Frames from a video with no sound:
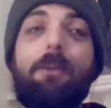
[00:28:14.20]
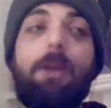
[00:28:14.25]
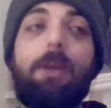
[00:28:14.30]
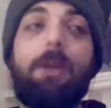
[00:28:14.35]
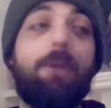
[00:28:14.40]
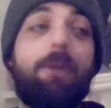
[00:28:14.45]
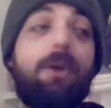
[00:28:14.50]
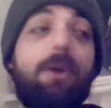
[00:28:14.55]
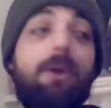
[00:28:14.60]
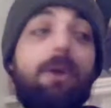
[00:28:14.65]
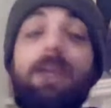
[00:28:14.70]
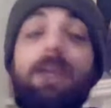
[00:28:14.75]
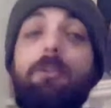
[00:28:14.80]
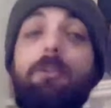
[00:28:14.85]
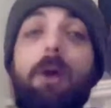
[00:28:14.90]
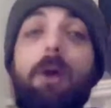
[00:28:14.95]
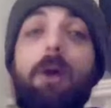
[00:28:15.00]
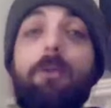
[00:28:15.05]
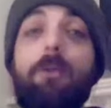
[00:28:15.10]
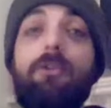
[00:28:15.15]
The
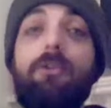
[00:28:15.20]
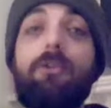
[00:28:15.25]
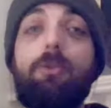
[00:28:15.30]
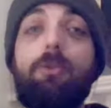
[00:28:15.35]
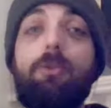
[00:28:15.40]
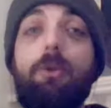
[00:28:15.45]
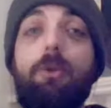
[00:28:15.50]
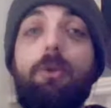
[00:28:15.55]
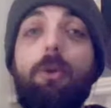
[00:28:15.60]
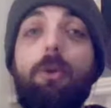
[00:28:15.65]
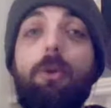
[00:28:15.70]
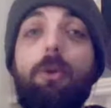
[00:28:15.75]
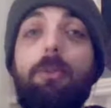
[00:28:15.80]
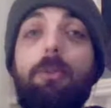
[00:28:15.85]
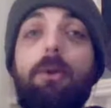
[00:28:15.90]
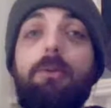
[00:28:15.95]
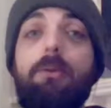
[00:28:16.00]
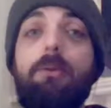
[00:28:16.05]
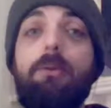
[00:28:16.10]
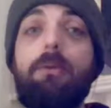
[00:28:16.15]
barricade spot was super dope,
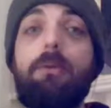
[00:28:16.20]
though.